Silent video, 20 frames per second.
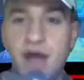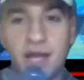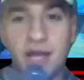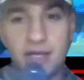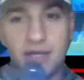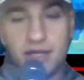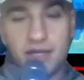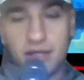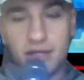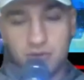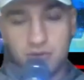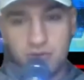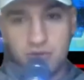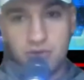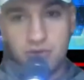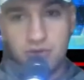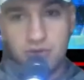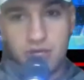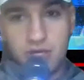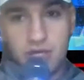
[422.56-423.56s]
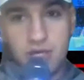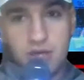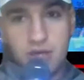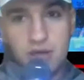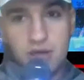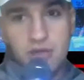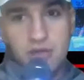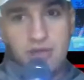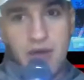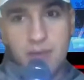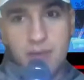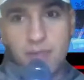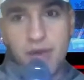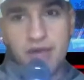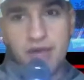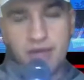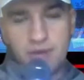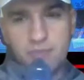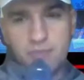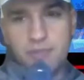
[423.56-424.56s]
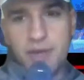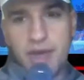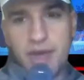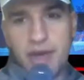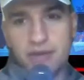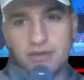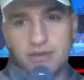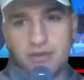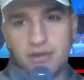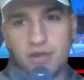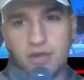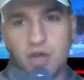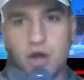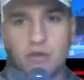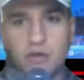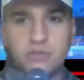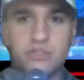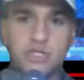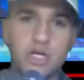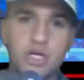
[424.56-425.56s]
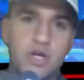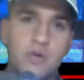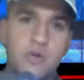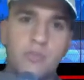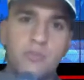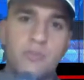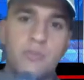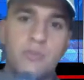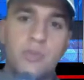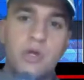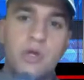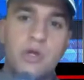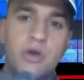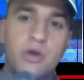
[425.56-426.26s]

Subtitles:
findings that may impact the long-term